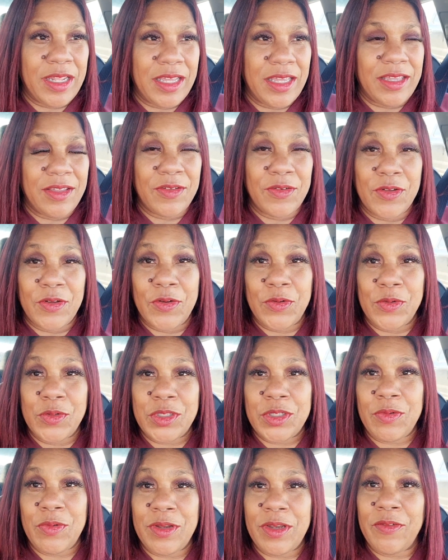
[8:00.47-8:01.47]
you know,
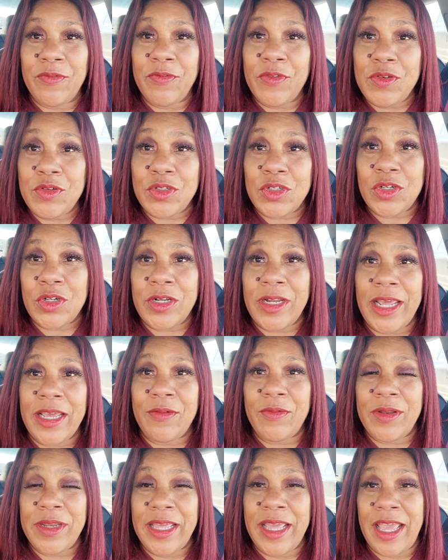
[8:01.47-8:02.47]
so in the future, like
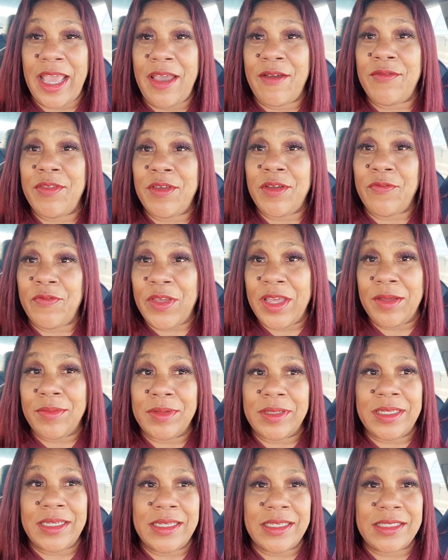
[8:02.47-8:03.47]
when they have their
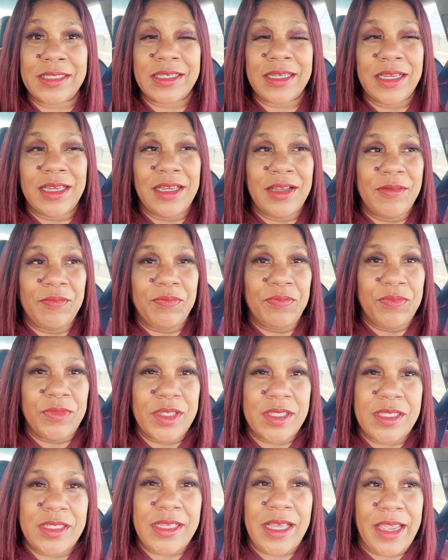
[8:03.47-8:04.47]
families,
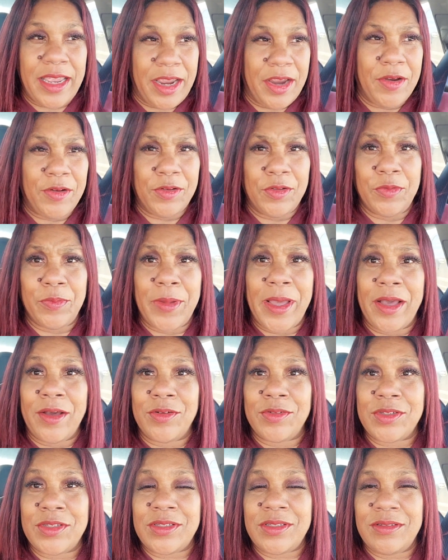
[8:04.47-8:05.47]
this is an heirloom
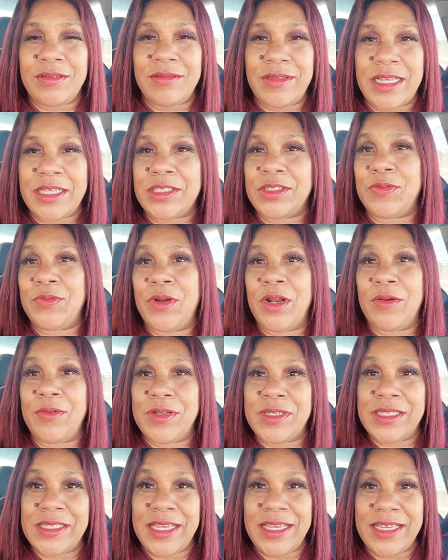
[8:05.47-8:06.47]
house. That's the word I want
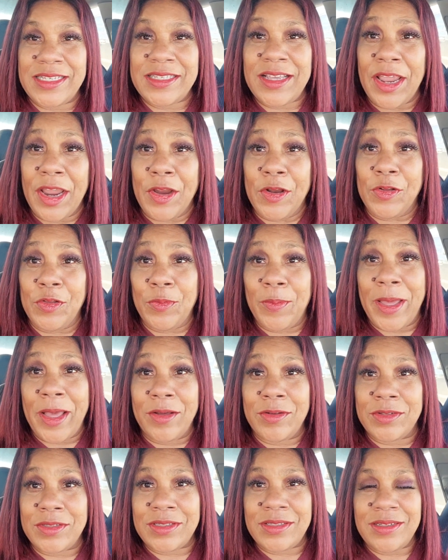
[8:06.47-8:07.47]
to say. It's an heirloom
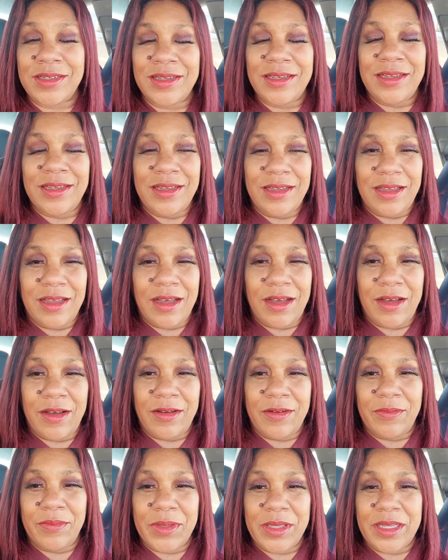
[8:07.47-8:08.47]
house.
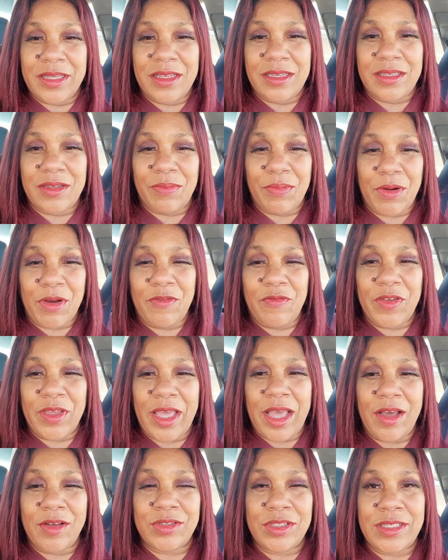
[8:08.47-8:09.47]
Because it's a perfect
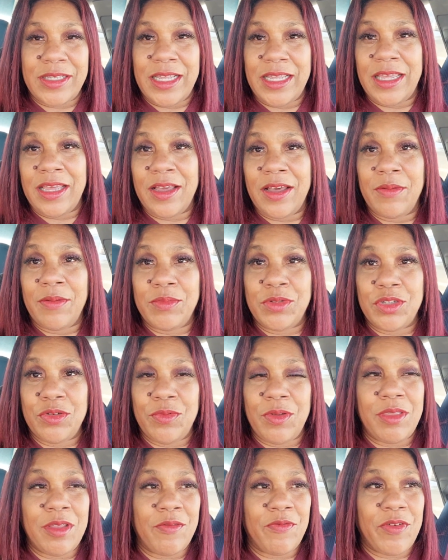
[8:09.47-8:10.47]
house they can come to
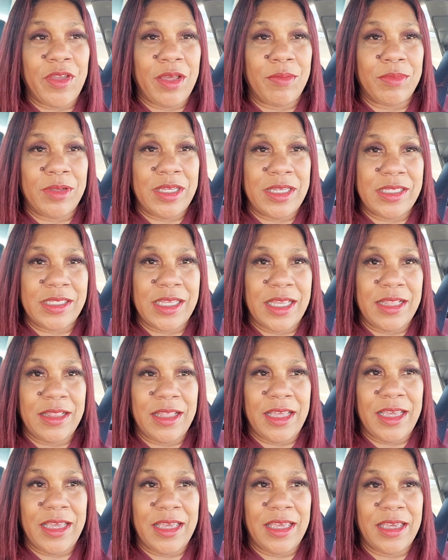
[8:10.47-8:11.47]
with their families, and
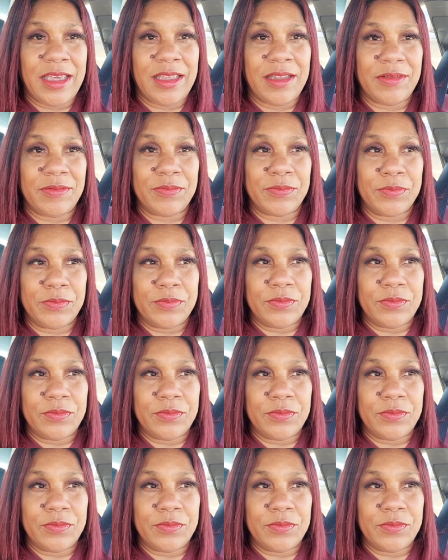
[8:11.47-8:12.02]
they can